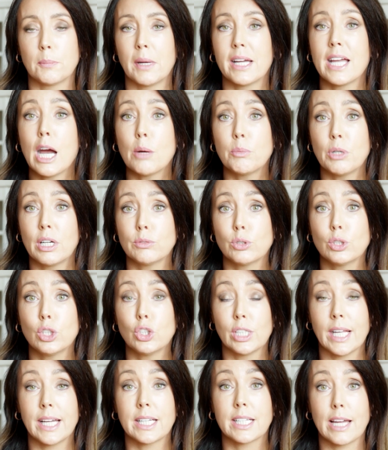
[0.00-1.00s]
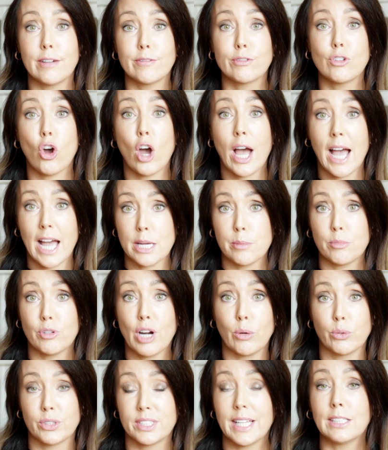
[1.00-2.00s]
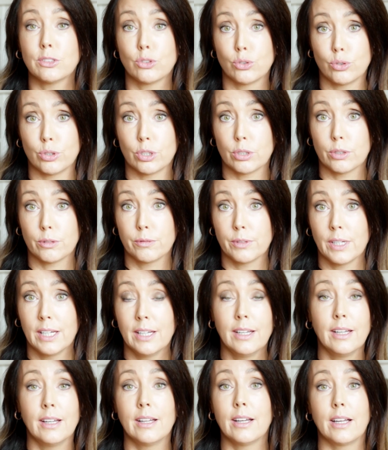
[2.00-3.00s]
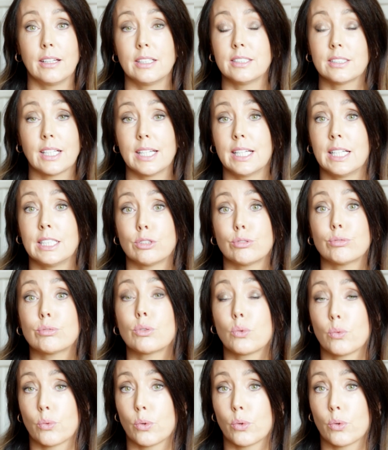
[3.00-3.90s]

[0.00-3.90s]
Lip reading: My eyebrows look like I've got eyebrow dandruff. It's